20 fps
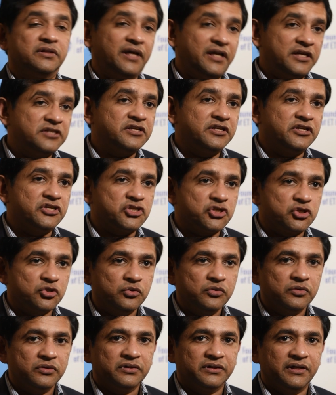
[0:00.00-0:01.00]
that is an
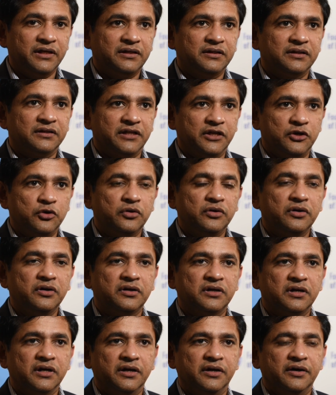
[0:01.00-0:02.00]
issue that they
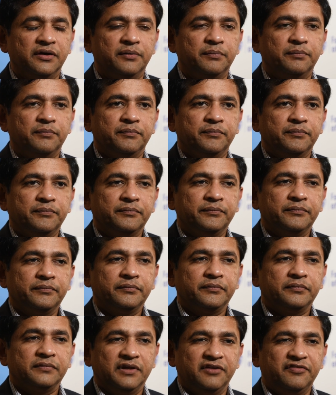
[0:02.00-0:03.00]
don't um,
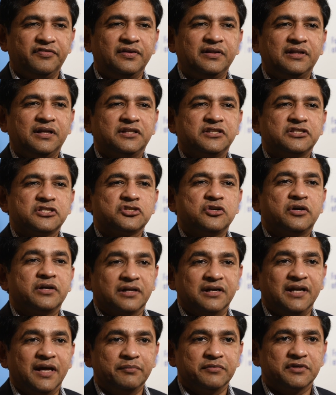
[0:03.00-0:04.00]
they feel that this is not
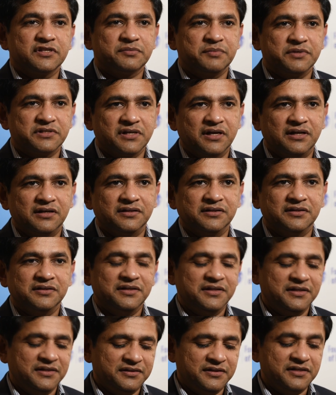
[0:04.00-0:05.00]
a glamorous specialty.
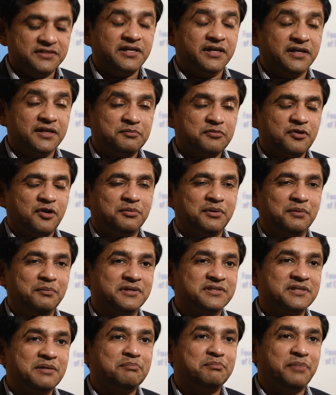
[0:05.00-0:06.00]
The second problem
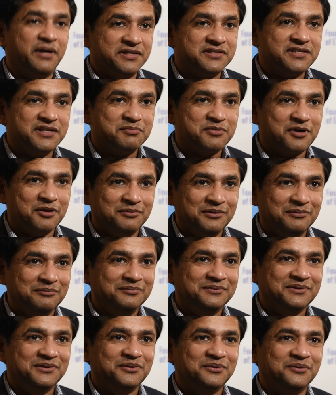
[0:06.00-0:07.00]
is a paisa problem.
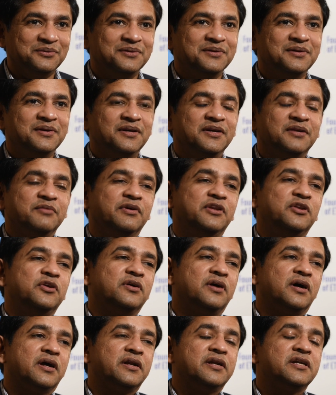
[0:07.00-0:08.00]
You know, when
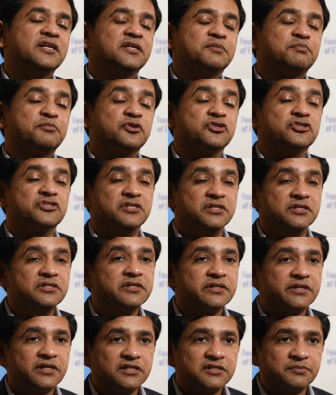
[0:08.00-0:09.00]
you are in a
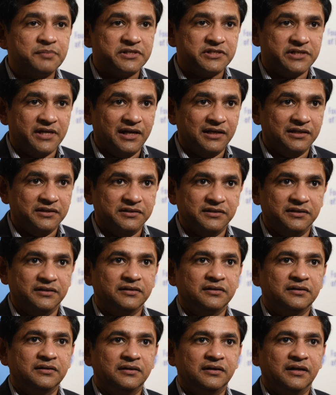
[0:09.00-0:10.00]
procedural specialty
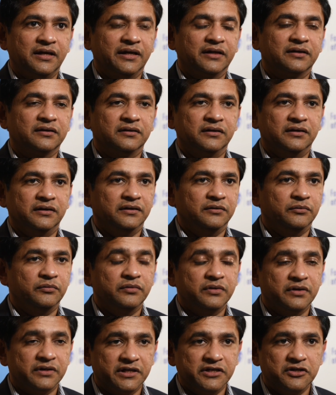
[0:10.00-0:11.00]
like uh,
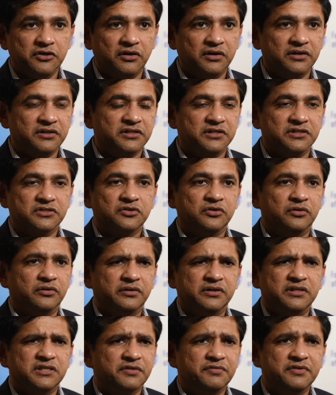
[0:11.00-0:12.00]
radiologist
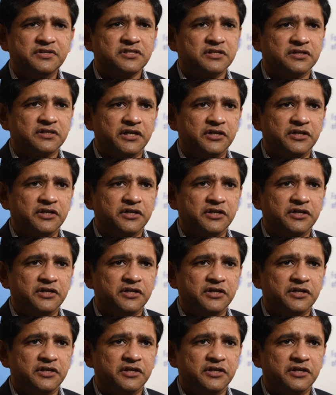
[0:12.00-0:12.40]
or interventional